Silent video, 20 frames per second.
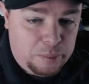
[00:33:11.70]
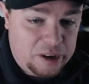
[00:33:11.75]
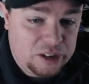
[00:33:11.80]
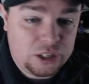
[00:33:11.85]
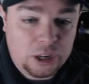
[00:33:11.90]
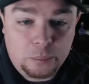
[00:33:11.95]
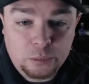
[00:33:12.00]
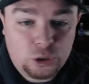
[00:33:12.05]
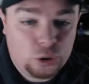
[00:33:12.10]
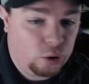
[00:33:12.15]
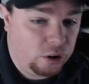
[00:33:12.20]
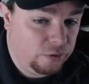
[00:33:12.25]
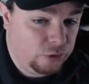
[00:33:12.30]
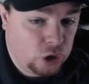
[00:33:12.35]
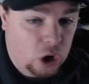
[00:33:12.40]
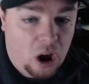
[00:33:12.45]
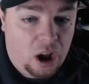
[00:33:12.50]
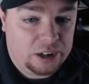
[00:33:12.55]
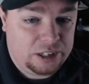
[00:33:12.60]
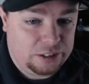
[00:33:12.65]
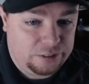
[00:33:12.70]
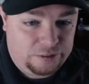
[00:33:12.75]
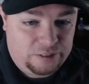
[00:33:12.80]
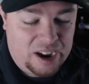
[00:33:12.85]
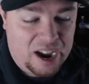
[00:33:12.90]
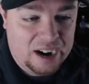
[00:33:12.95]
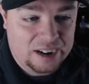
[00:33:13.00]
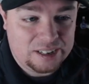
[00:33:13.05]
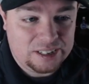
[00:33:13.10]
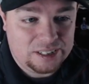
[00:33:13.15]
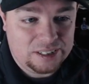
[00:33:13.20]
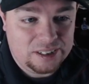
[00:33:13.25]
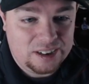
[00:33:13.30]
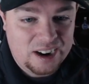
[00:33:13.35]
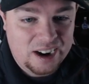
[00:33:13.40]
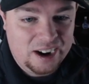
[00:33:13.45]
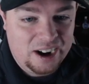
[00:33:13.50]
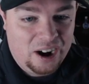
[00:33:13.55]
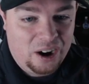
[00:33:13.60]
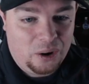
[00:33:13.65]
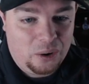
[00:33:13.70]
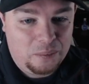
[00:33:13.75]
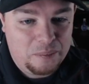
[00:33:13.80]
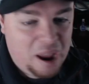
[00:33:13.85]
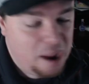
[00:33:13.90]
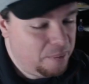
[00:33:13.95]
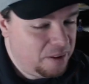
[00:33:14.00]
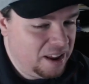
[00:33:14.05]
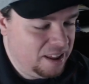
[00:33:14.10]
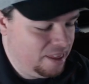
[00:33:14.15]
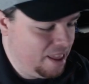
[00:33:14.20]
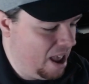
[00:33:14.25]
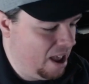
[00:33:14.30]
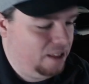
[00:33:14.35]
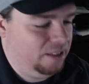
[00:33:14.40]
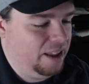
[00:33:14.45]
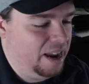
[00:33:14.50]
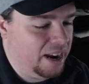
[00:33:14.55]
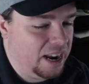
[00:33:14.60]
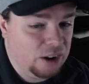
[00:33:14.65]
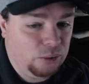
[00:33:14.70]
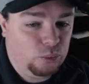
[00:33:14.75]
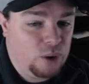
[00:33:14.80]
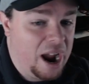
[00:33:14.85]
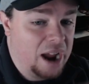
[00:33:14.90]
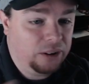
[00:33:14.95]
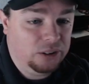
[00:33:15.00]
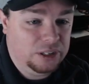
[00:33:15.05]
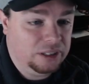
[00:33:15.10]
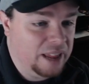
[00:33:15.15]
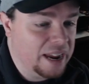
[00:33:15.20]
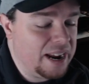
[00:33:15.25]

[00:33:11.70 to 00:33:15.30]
some sort of taunt effect, maybe in that like it rattles,